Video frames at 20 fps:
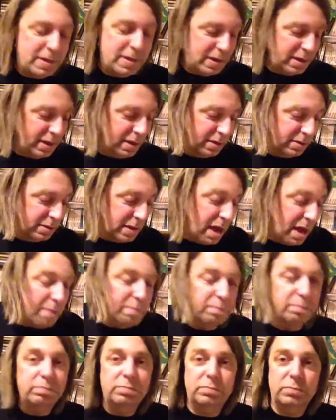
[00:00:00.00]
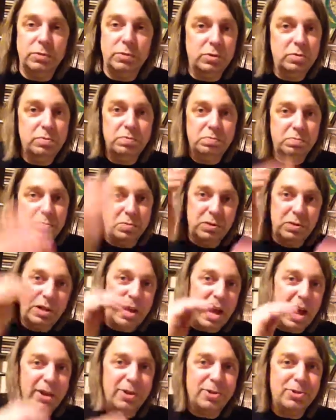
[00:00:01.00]
and yeah, the
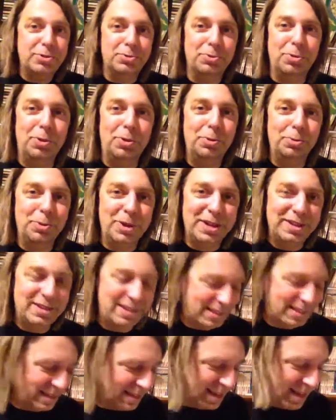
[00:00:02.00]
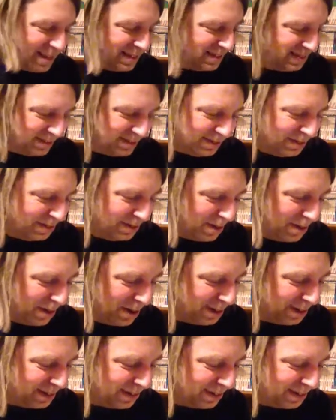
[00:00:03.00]
highest roll win, and then you go
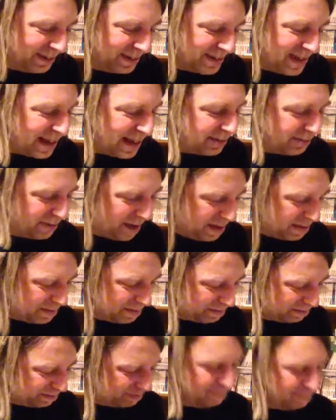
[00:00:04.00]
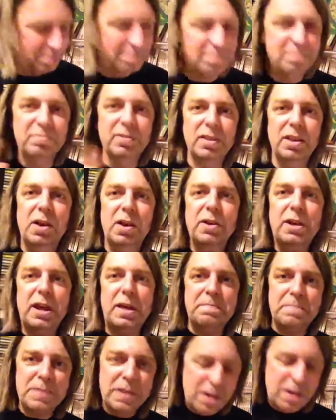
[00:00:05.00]
on the next round.
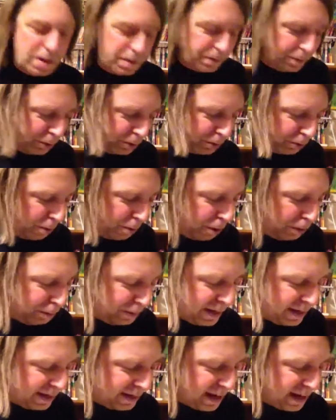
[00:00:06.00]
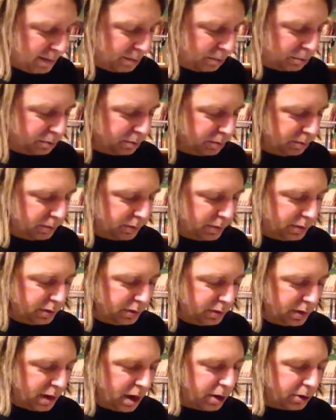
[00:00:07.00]
Okay, for the role-playing game,
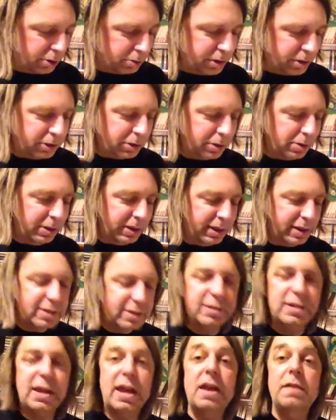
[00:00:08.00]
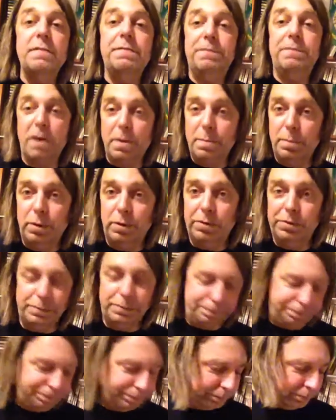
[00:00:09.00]
there are critical hits and fumbles.
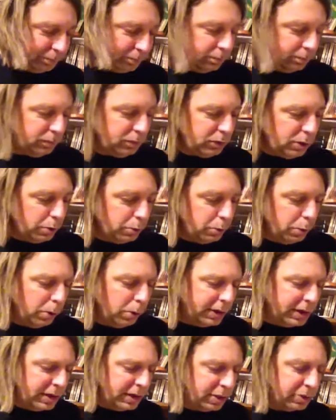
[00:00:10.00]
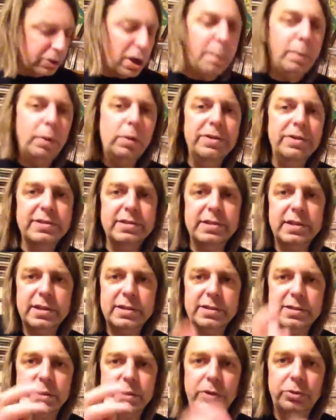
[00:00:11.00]
Rolling a double
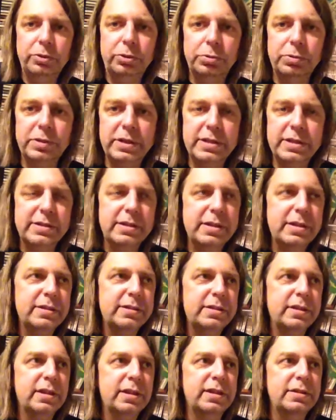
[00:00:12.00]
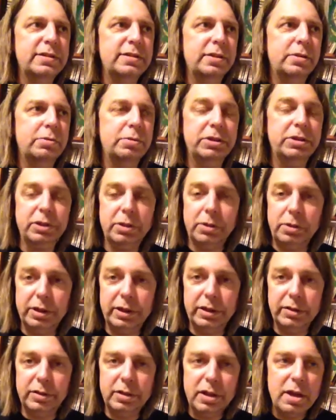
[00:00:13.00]
6 on 2d6 is a critical
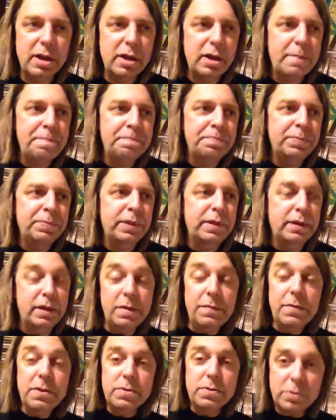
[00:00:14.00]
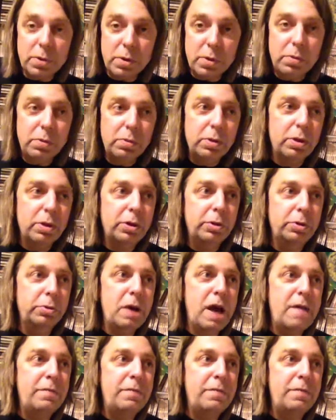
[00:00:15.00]
hit. Even though you